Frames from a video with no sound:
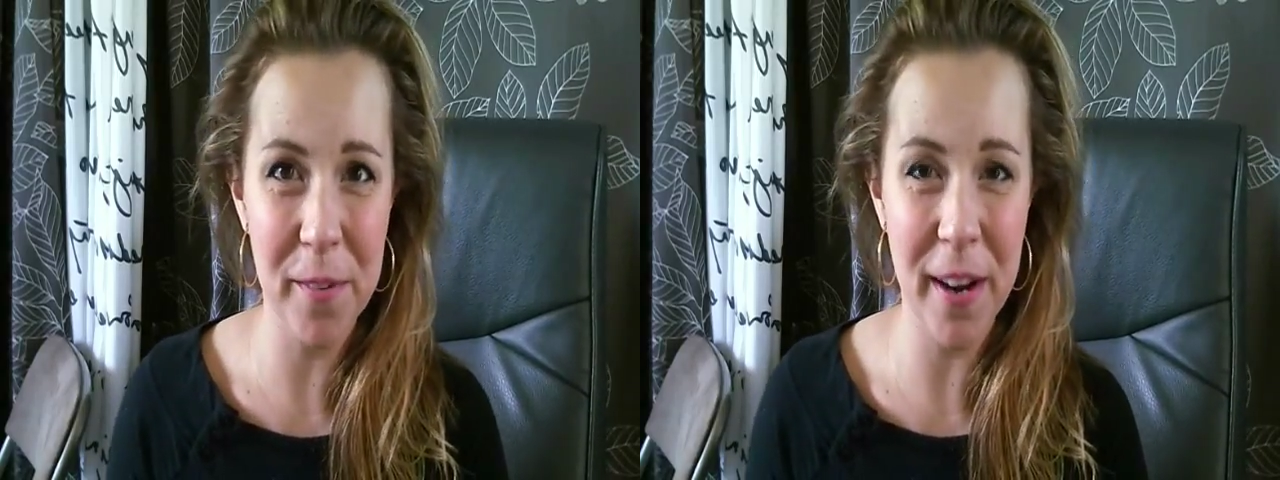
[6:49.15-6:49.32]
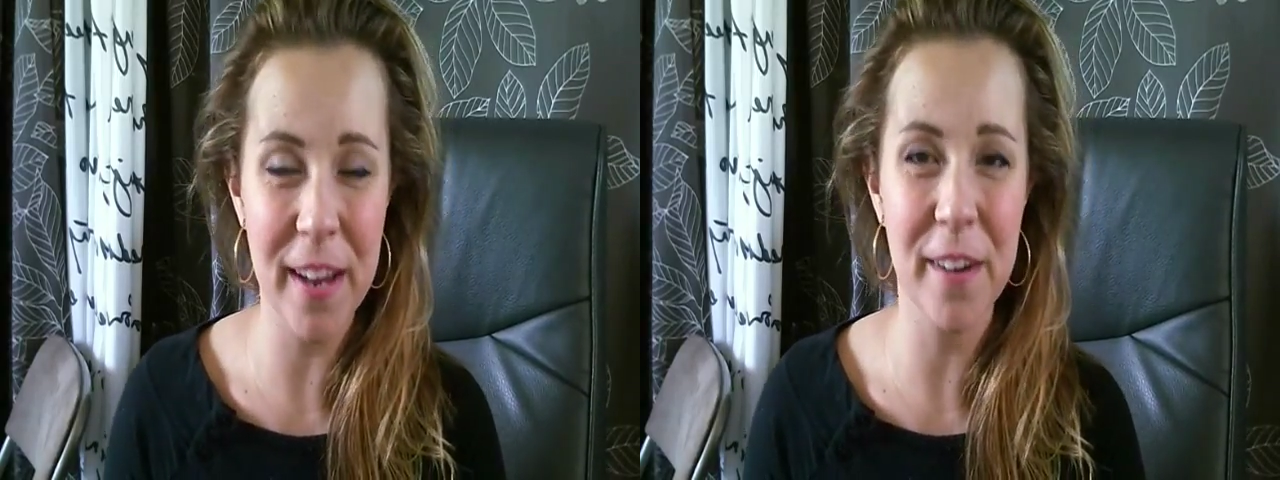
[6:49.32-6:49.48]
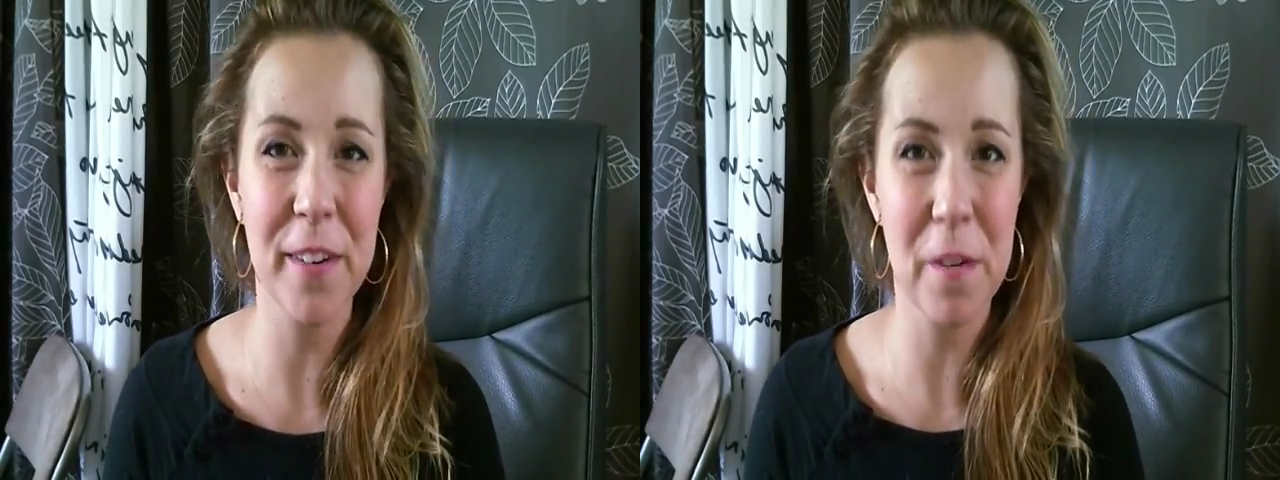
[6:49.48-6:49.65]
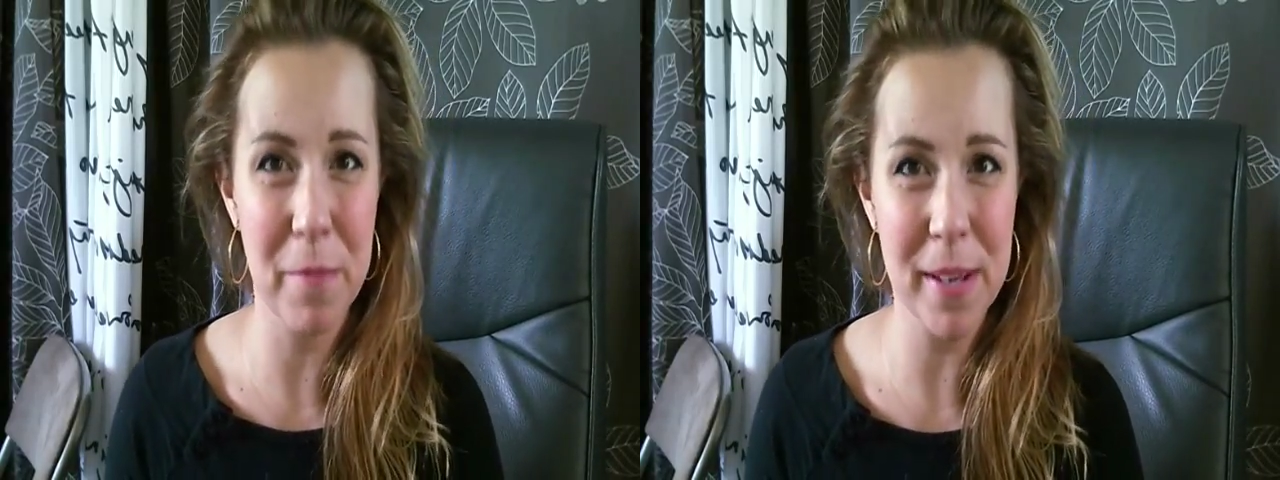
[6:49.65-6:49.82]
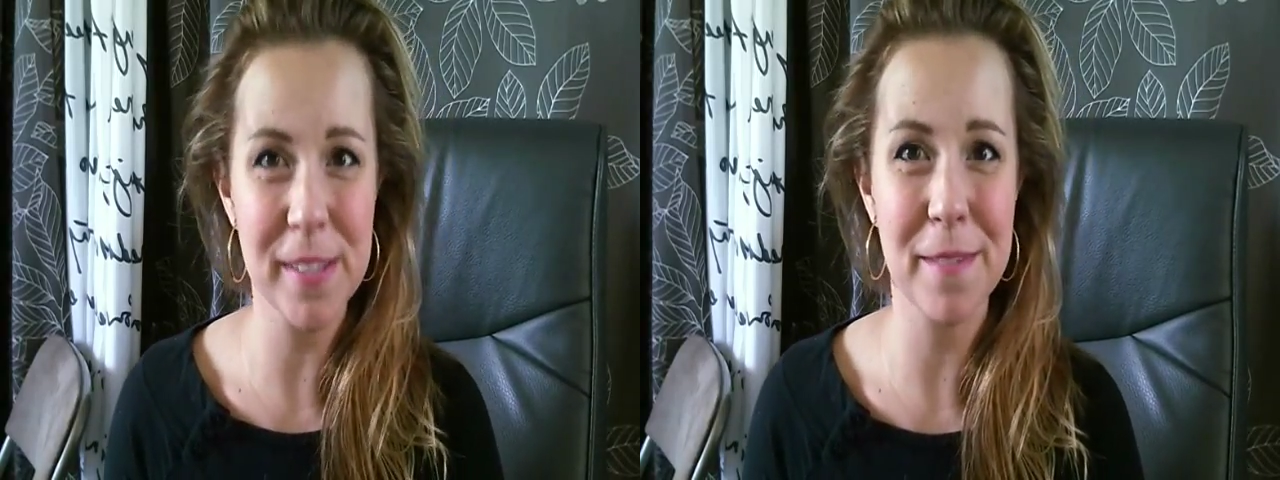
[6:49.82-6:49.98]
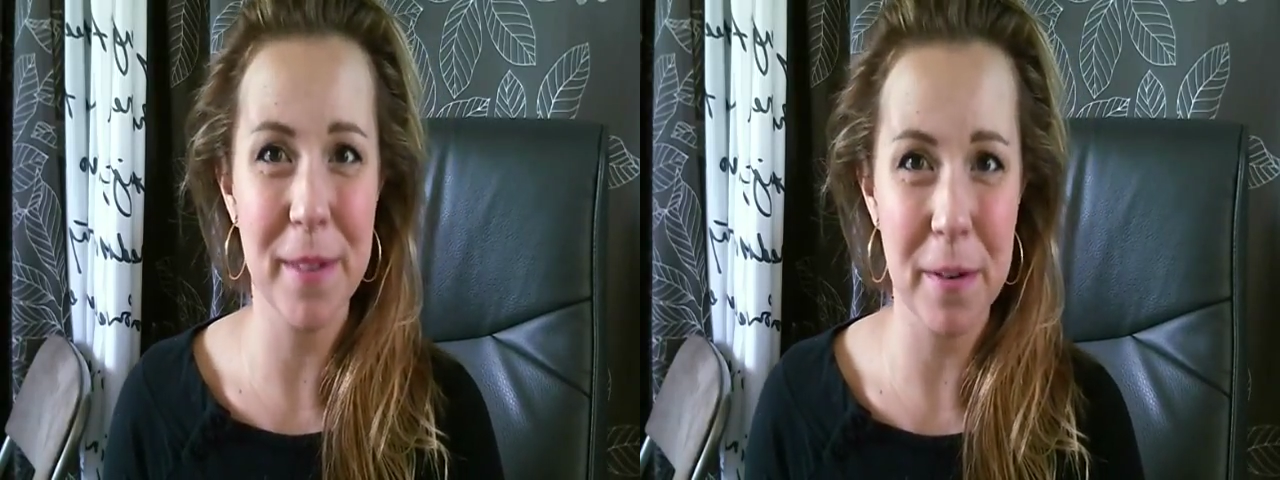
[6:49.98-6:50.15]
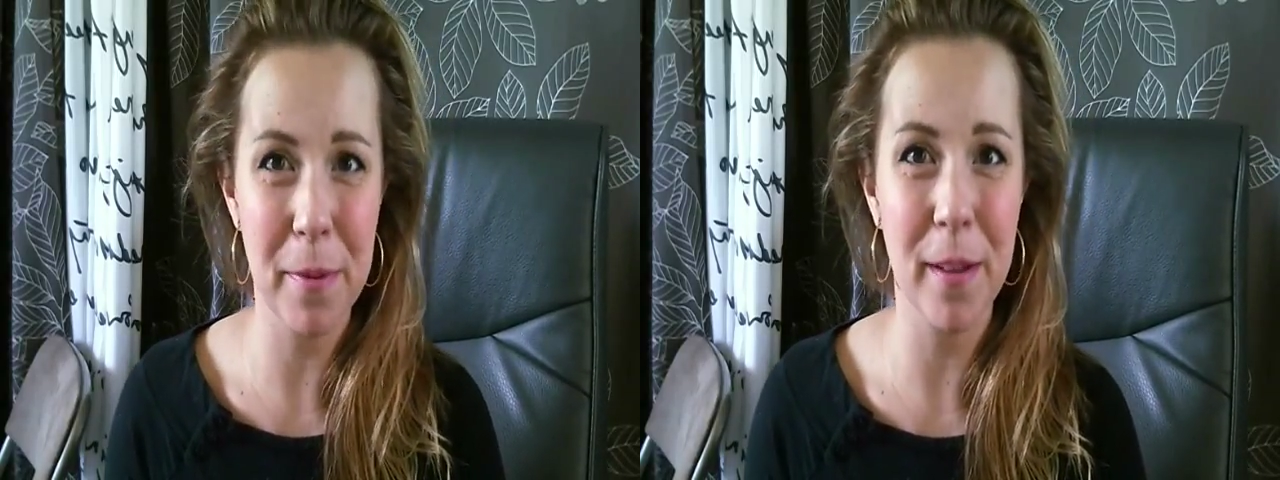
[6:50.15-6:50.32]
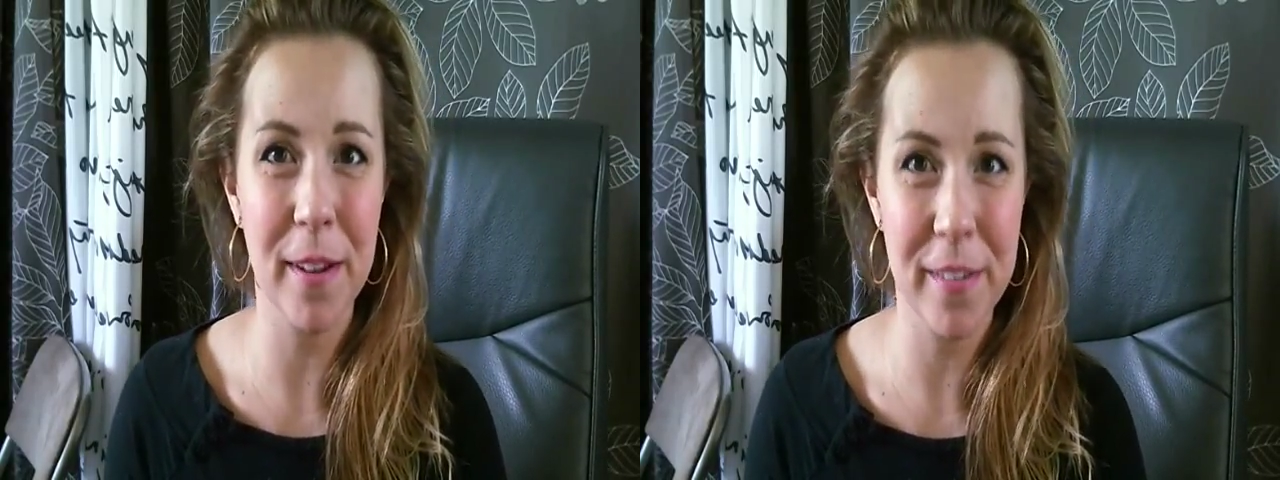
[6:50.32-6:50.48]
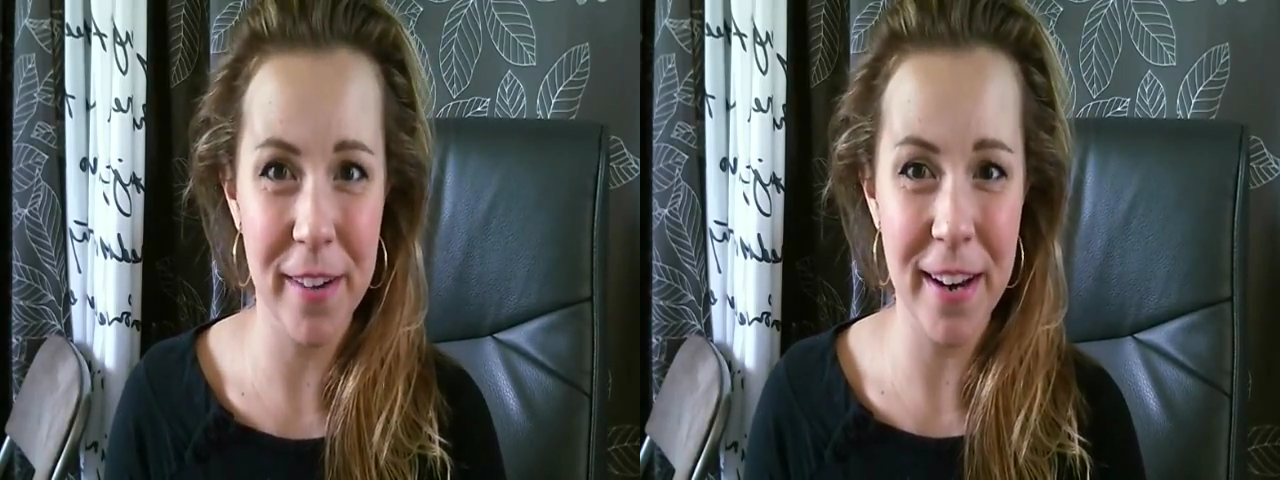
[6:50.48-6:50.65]
rate or your basal
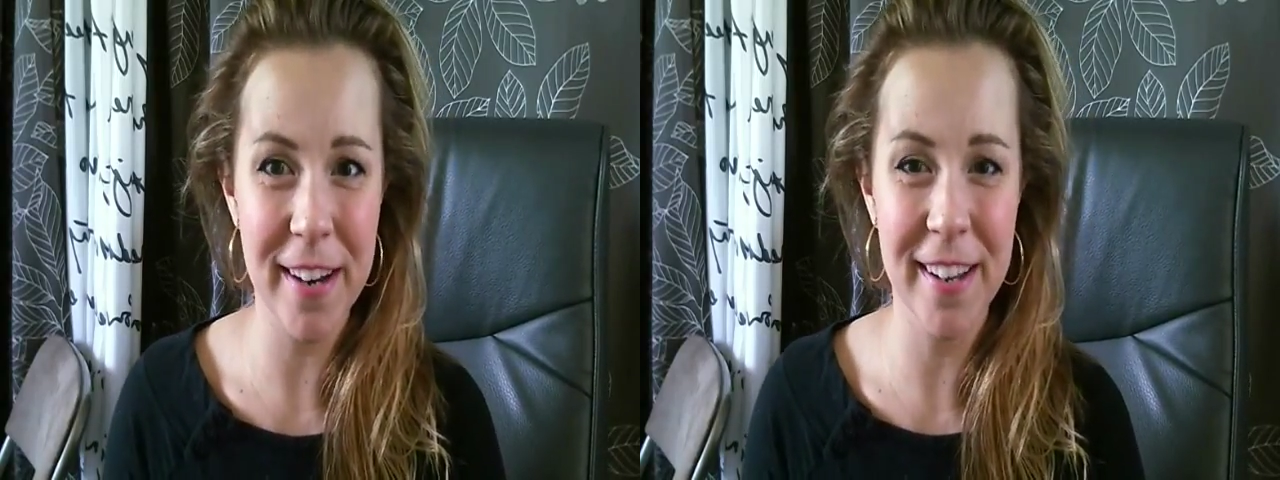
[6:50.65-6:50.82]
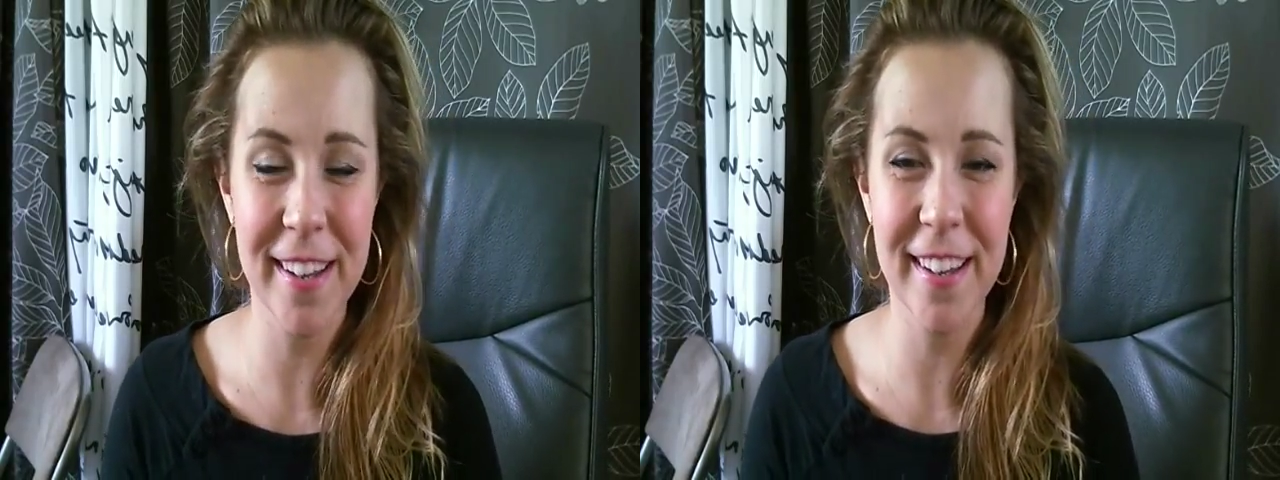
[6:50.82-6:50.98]
metabolic rate